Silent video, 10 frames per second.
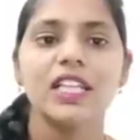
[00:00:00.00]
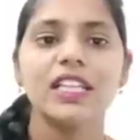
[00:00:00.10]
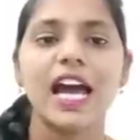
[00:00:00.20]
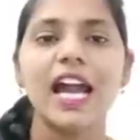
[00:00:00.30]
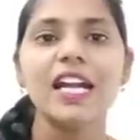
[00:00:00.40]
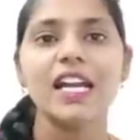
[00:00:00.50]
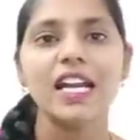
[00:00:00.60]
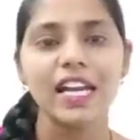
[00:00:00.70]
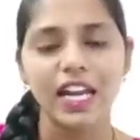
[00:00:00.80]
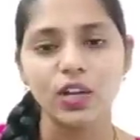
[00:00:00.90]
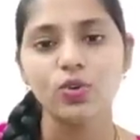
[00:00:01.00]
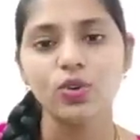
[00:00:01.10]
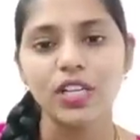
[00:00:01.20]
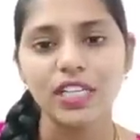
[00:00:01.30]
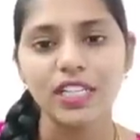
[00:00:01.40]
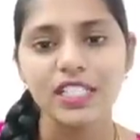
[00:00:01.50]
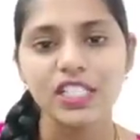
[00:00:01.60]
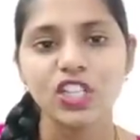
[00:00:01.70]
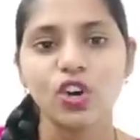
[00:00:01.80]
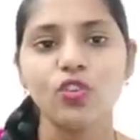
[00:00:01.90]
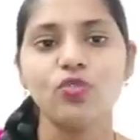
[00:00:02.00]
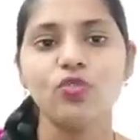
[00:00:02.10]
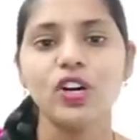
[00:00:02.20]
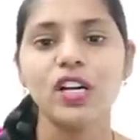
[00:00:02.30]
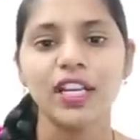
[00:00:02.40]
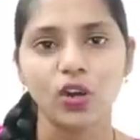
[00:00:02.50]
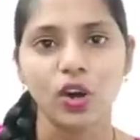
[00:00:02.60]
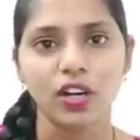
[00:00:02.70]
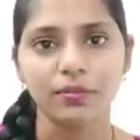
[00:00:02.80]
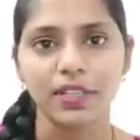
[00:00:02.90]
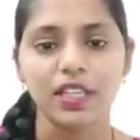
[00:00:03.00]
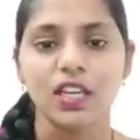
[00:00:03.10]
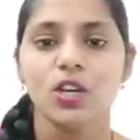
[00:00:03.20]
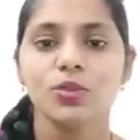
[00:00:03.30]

that led to decreasing of world economy